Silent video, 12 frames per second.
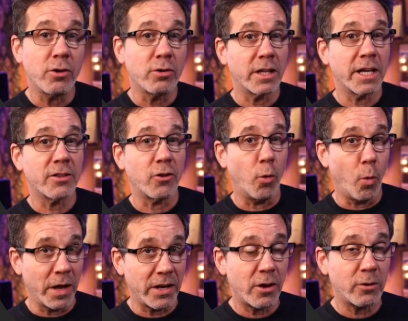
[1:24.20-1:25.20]
you click the
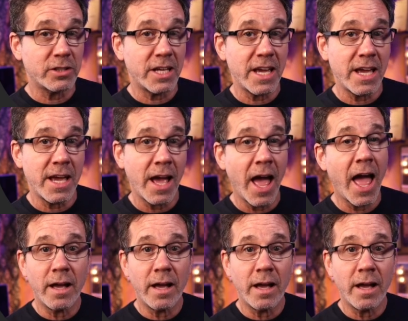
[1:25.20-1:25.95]
Windows key